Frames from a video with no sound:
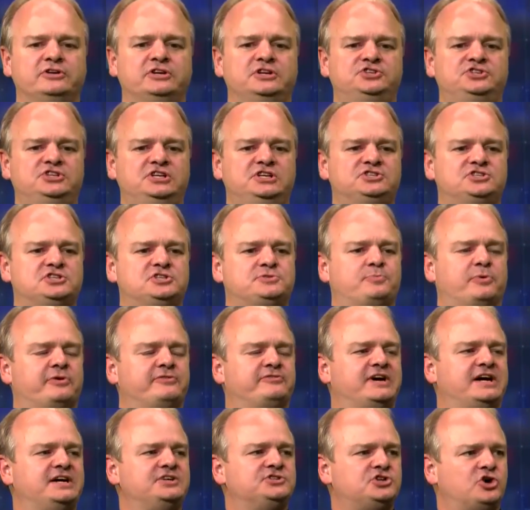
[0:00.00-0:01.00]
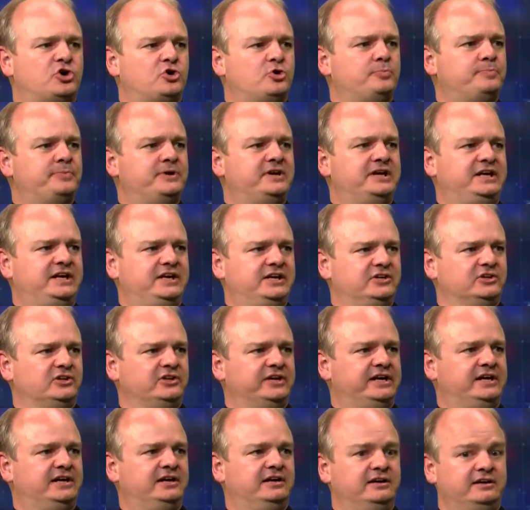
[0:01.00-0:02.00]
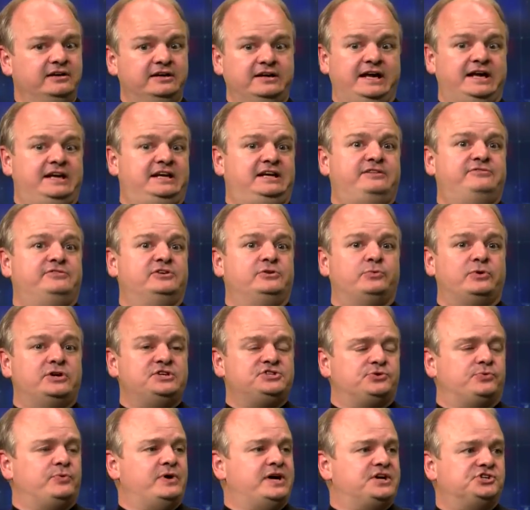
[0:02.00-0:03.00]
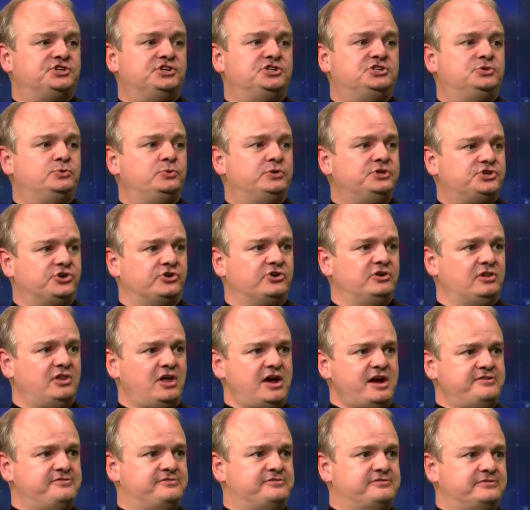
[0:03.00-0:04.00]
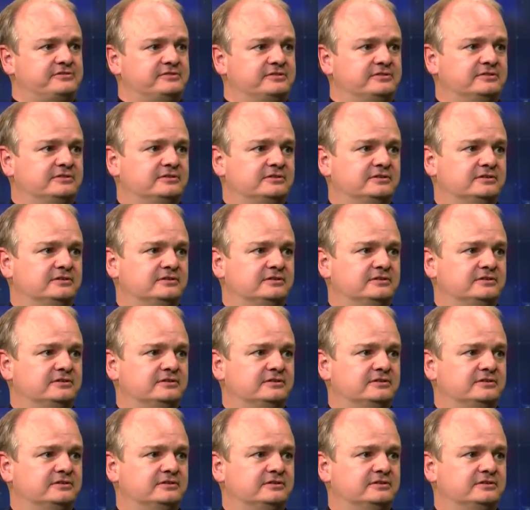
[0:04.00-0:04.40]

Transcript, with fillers: and Jesus provides hope and healing and even resurrection to eternal life. I think